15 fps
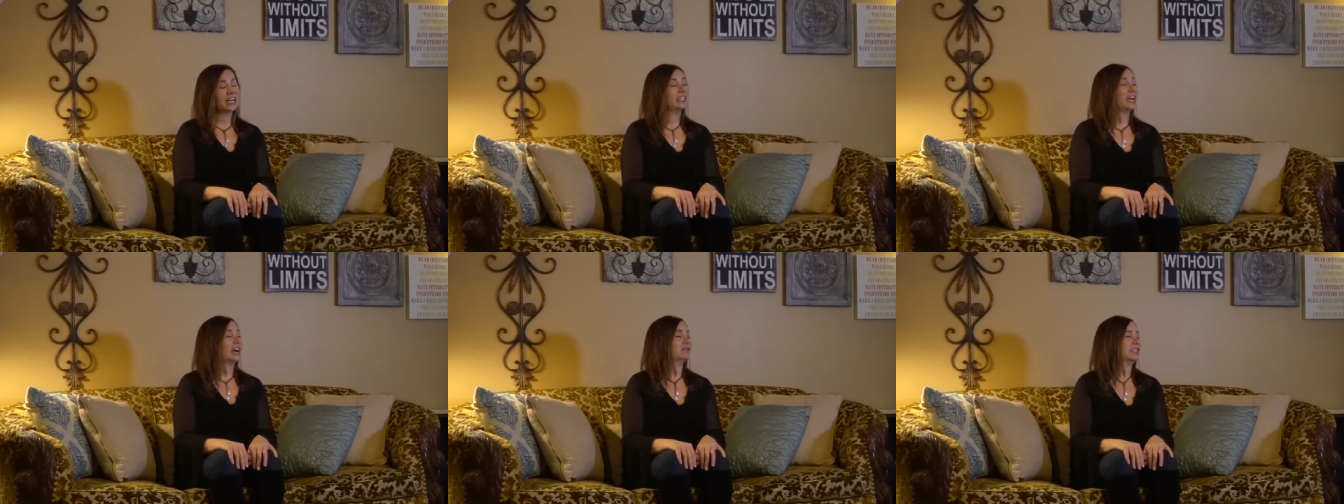a
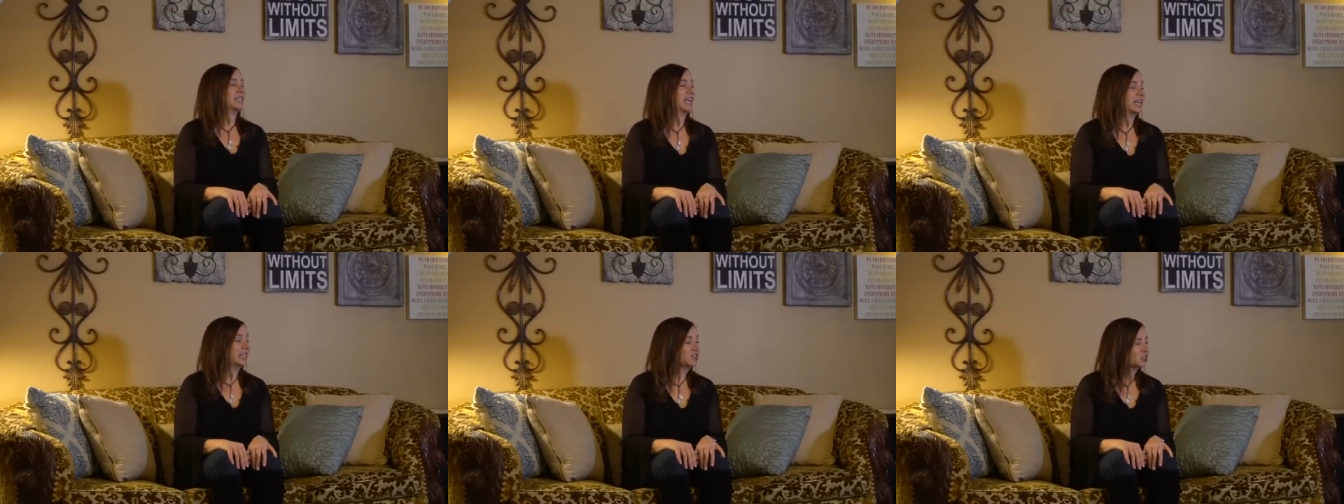
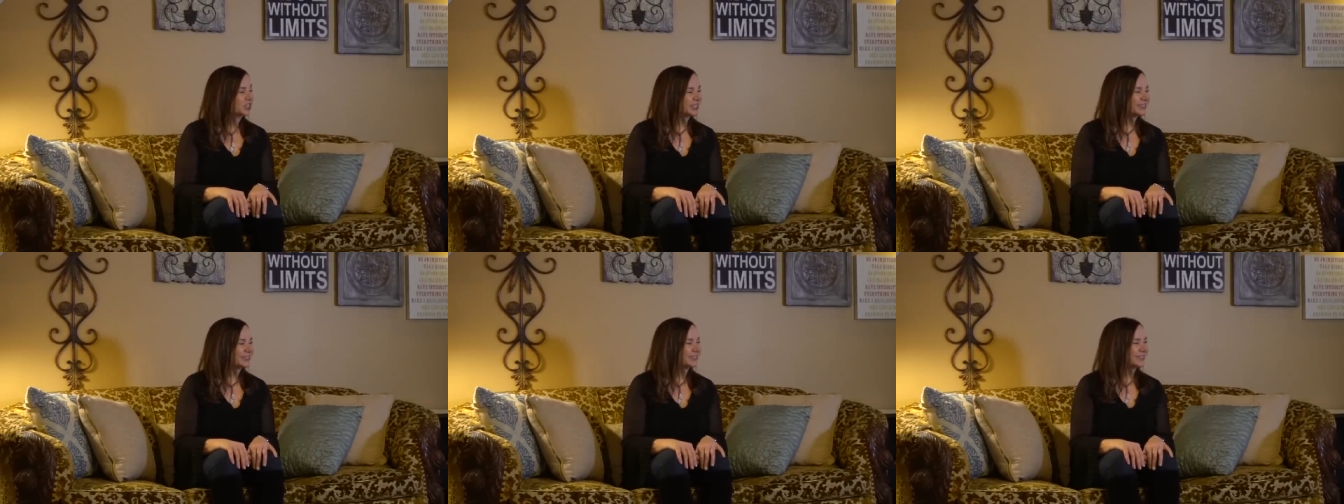
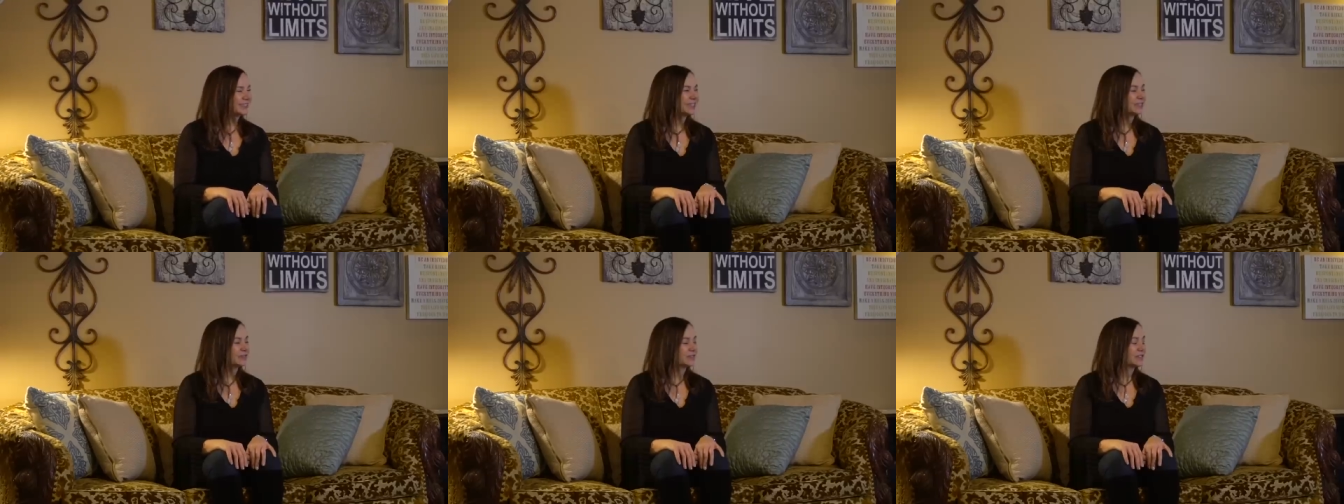navigation
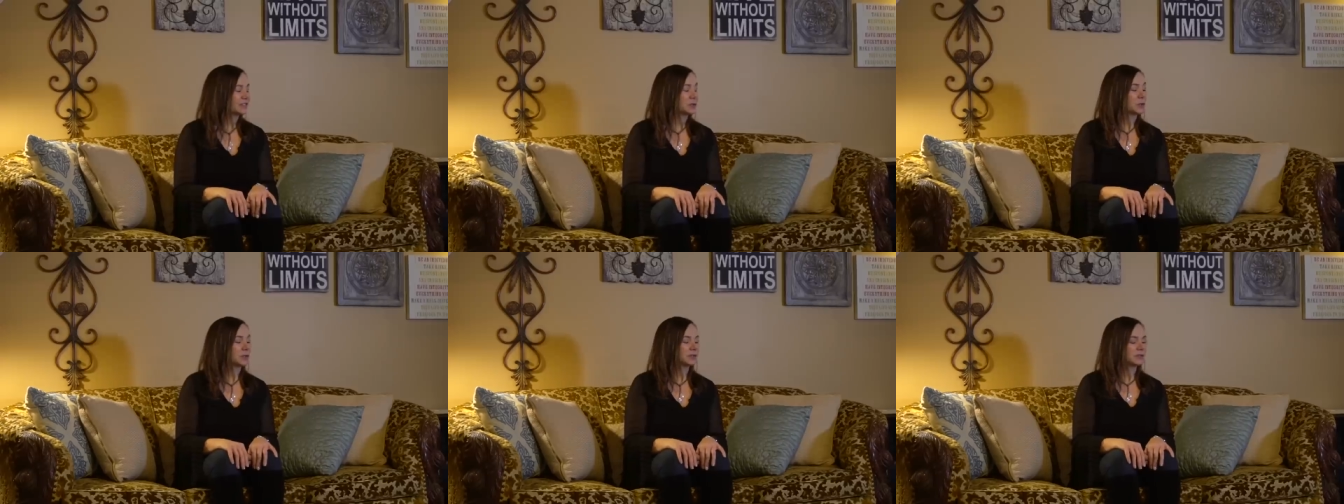of
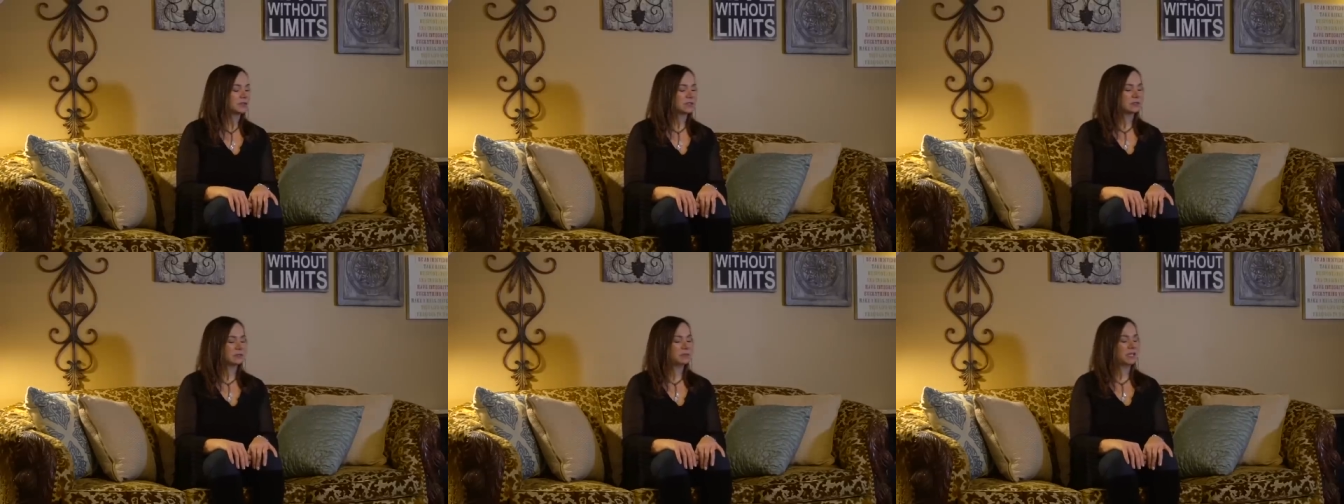
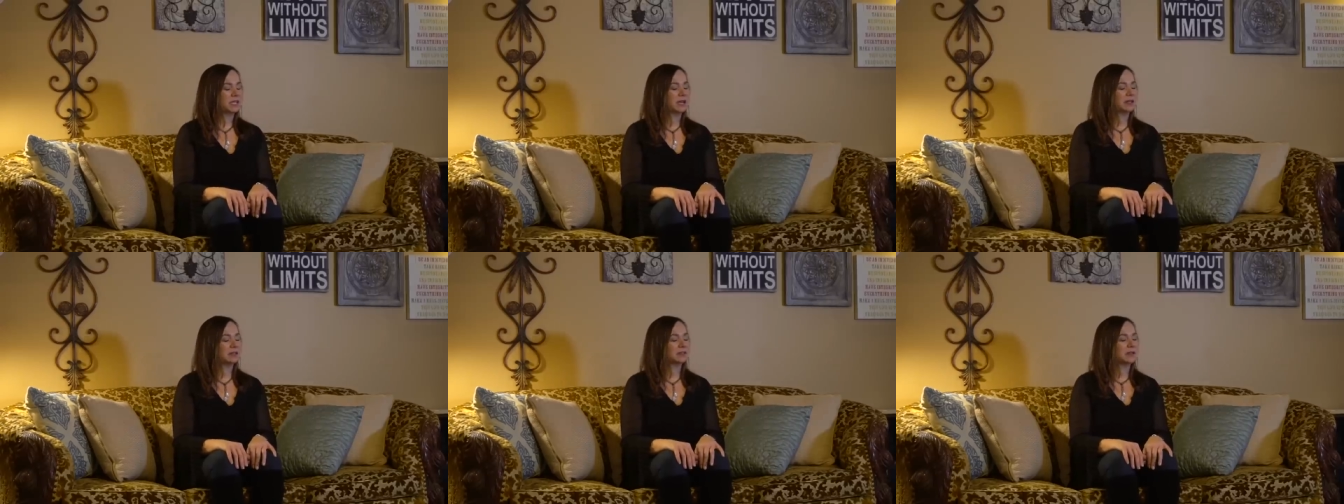sorts,
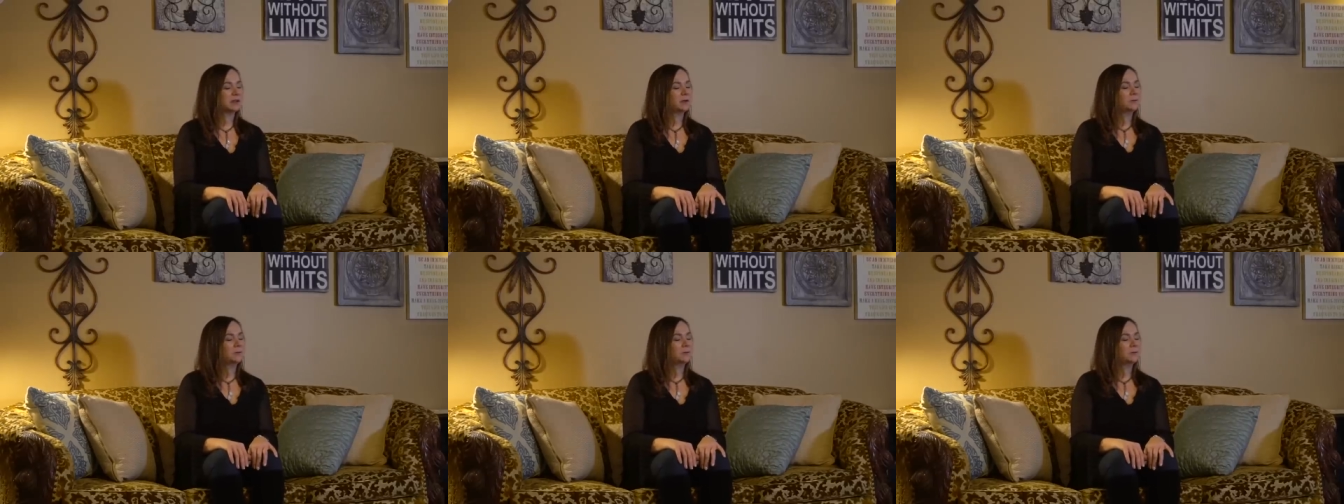because